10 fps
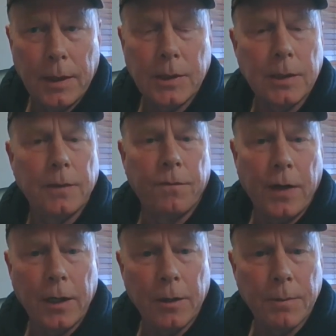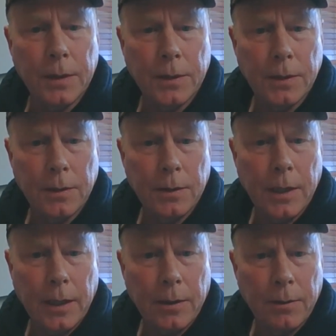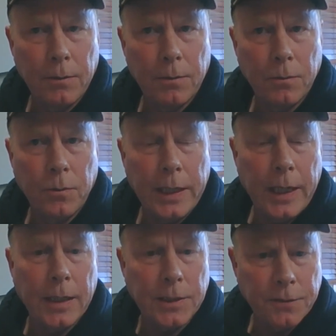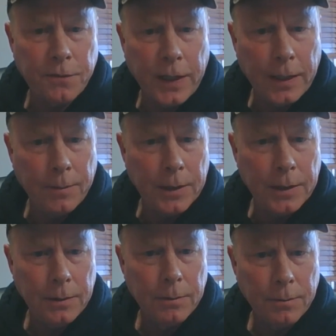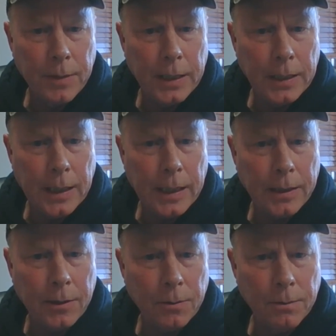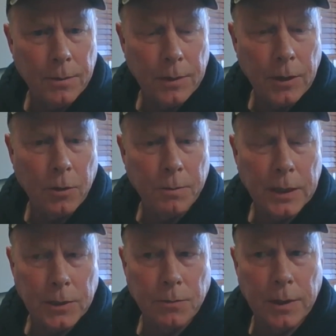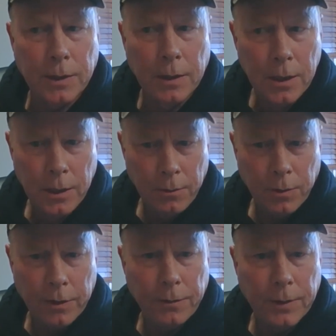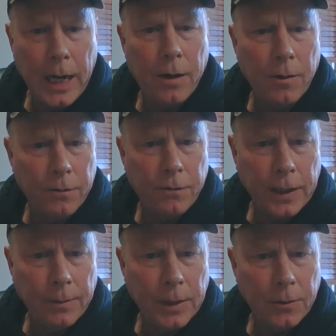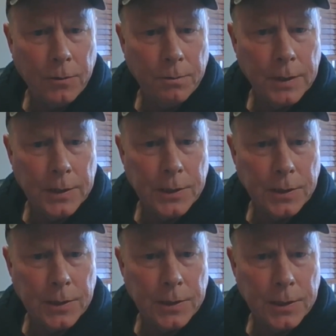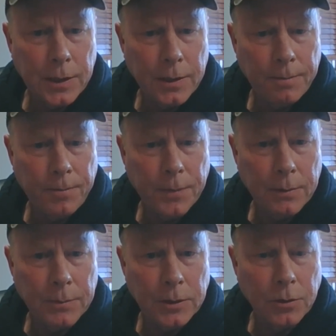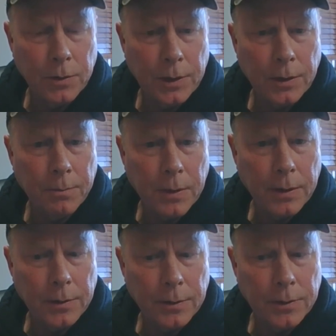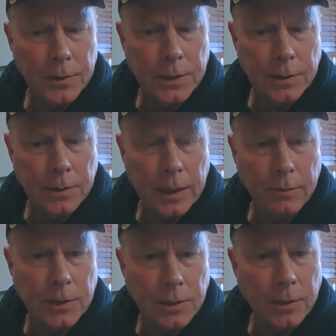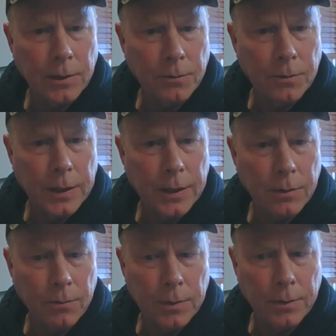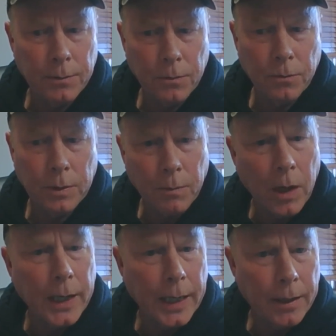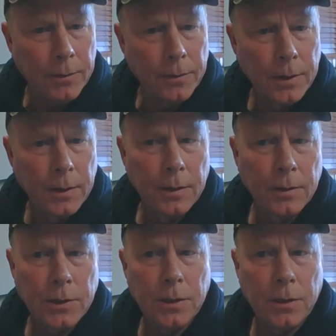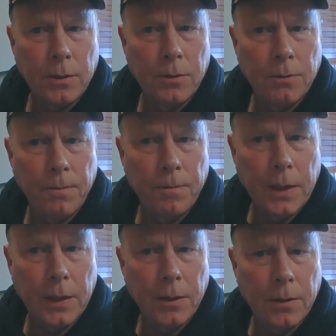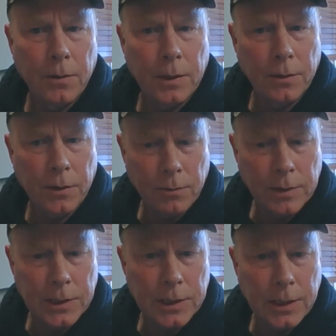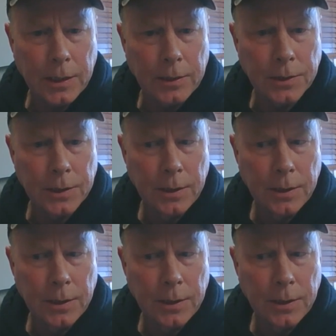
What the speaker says: environment that we as a family, Meg and I are, because we're now a family-owned business. Majority of the partners that we started with, we bought out. So, and our three sons,